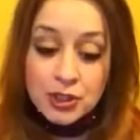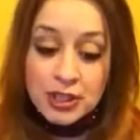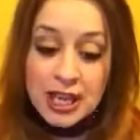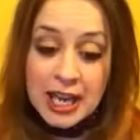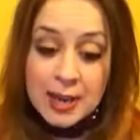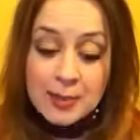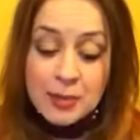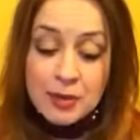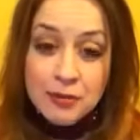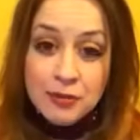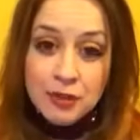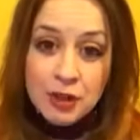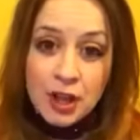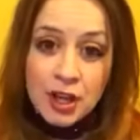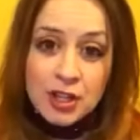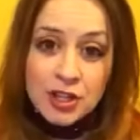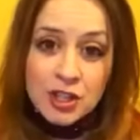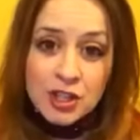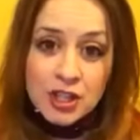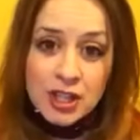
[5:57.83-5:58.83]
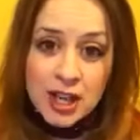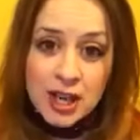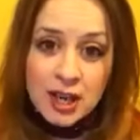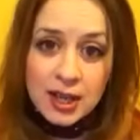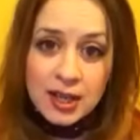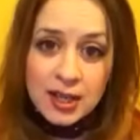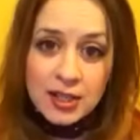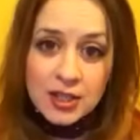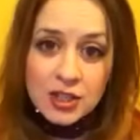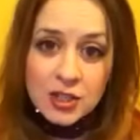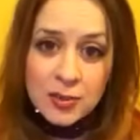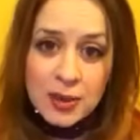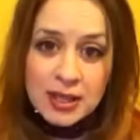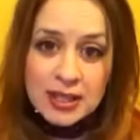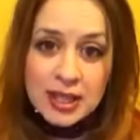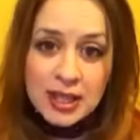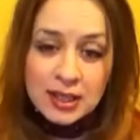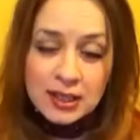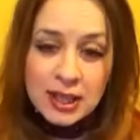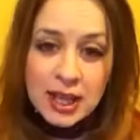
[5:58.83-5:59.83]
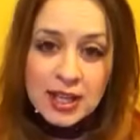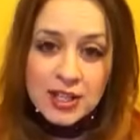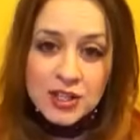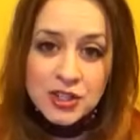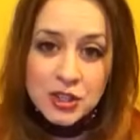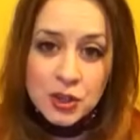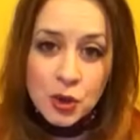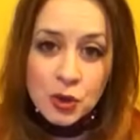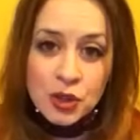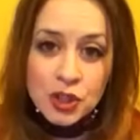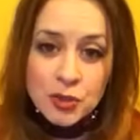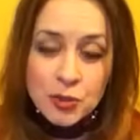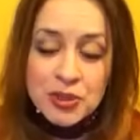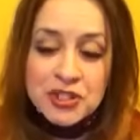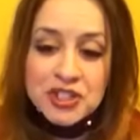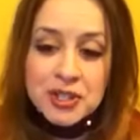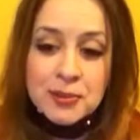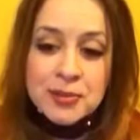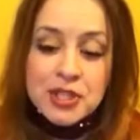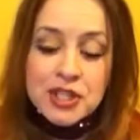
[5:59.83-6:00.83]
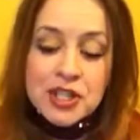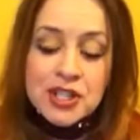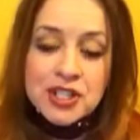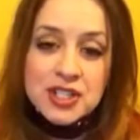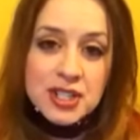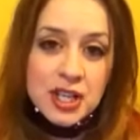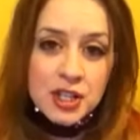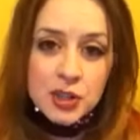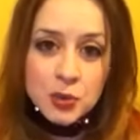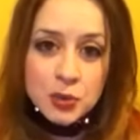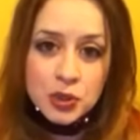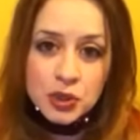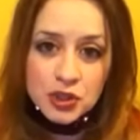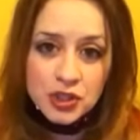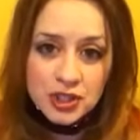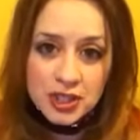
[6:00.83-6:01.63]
camouflage that and to make that less noticeable. It's something to discuss with your